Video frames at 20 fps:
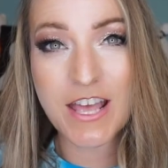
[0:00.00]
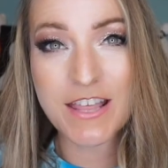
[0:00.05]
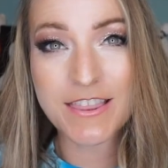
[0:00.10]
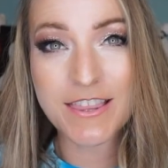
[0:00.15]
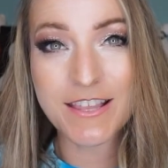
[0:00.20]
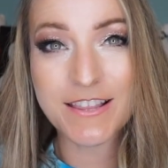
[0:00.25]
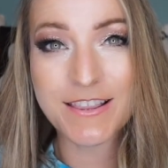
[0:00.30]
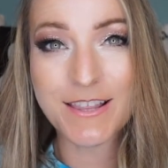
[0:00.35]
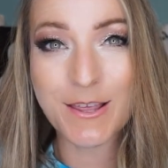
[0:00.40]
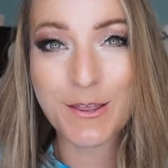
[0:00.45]
I
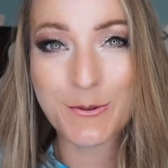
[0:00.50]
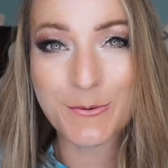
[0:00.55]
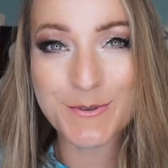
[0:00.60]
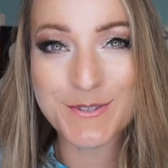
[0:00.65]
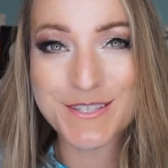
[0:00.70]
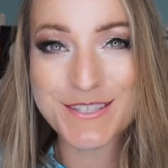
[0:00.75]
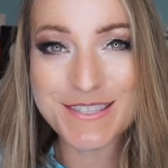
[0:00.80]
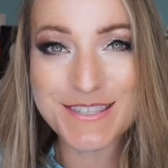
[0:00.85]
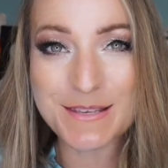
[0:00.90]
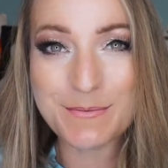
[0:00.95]
think the other
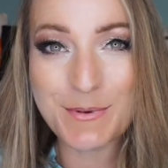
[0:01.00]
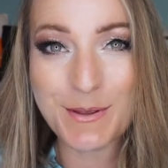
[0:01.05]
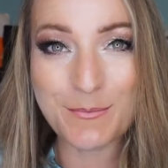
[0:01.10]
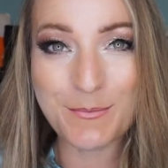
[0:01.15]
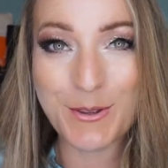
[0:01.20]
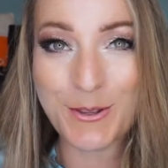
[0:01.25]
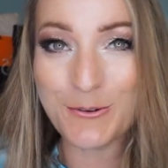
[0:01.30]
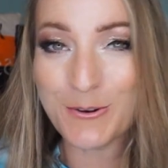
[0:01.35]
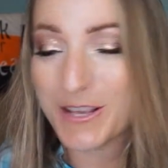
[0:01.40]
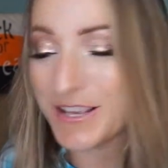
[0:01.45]
one's Sleeping
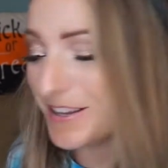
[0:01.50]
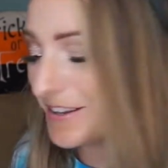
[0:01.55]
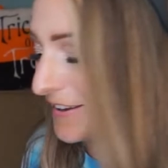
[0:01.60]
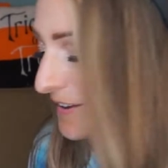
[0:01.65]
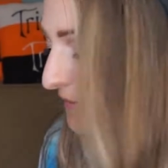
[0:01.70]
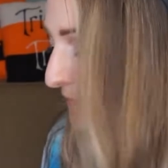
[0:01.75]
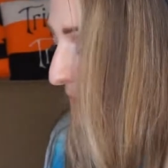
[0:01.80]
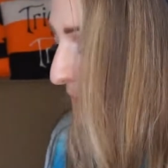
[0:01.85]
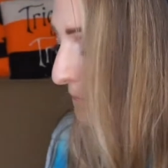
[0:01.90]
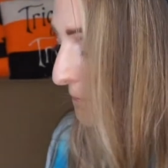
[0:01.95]
Beauty.
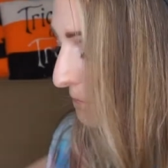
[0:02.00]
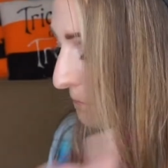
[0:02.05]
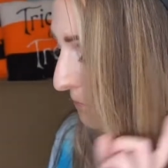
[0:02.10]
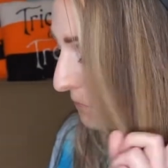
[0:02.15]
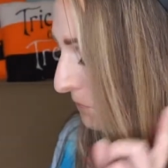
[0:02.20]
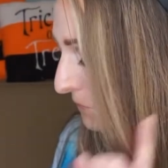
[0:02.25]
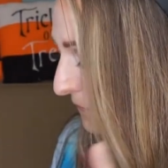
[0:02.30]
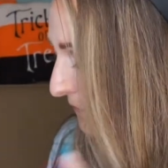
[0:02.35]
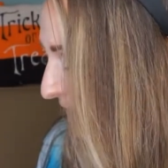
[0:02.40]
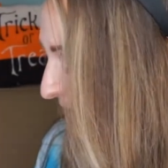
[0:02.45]

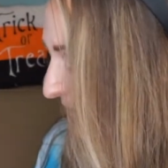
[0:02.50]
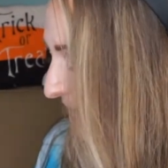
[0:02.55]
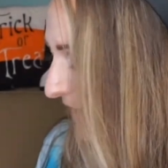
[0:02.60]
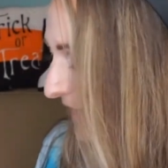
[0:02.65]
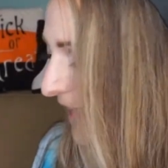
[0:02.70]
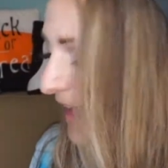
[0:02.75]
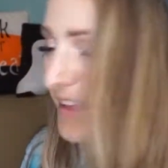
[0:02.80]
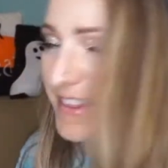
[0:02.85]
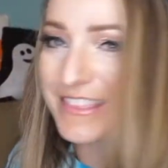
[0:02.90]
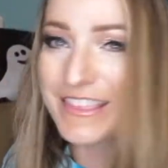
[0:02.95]

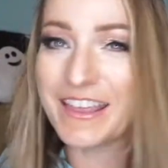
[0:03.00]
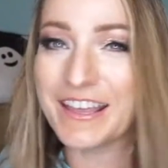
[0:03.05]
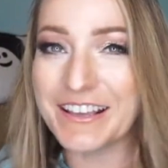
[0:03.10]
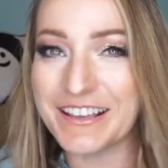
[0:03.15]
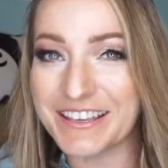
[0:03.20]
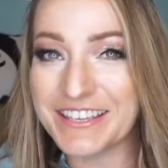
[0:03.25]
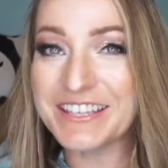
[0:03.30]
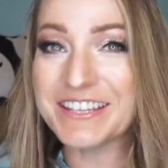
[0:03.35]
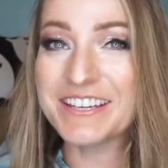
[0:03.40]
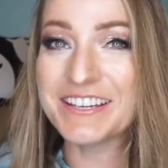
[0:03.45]
I
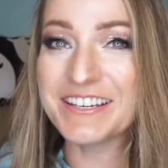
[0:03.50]
think.